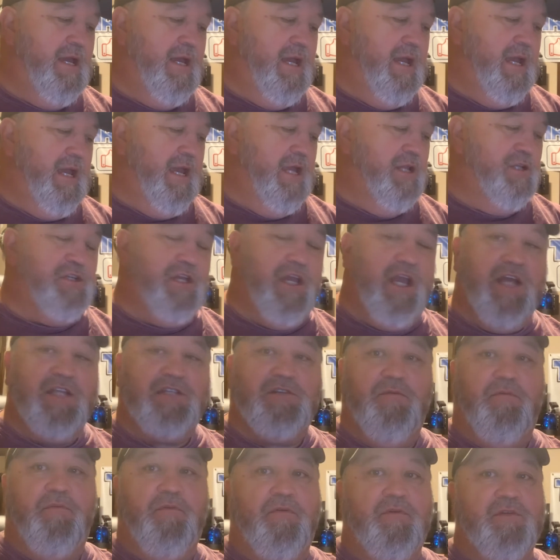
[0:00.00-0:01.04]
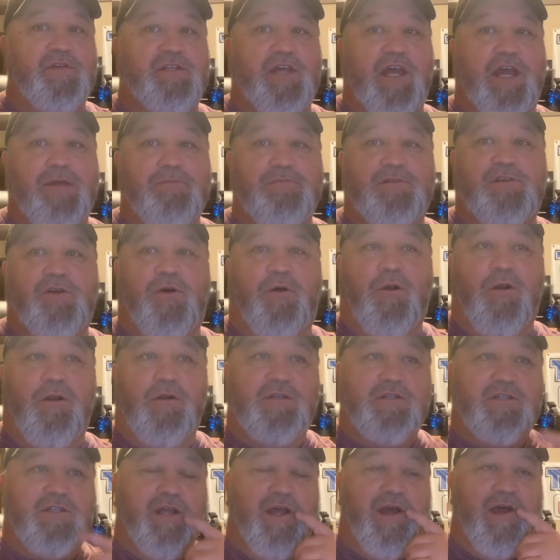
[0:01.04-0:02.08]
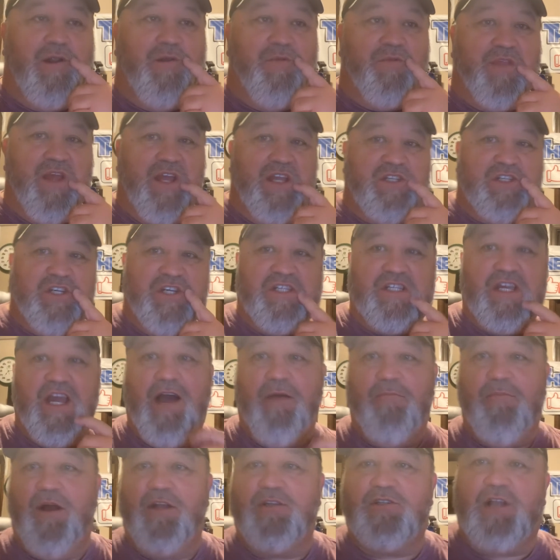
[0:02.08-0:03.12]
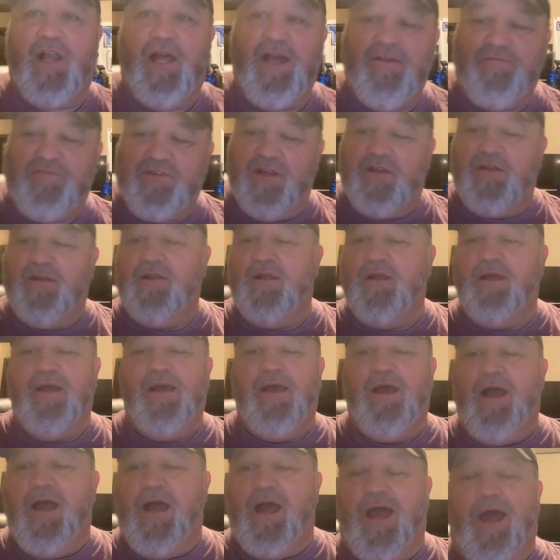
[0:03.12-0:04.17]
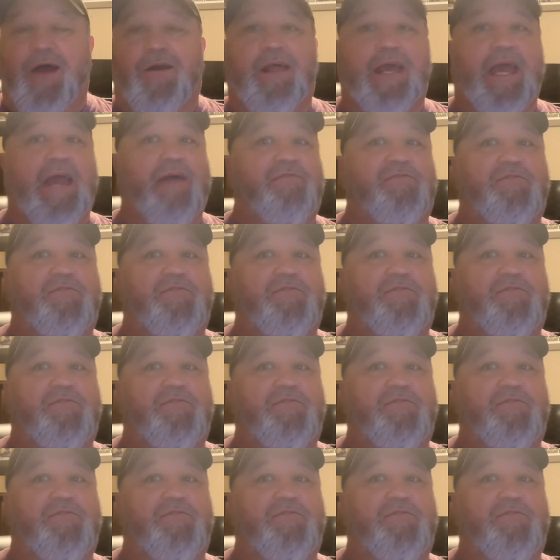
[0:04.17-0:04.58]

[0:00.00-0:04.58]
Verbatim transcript: And she gets them from the same source. So I don't think she's got much left, and I only have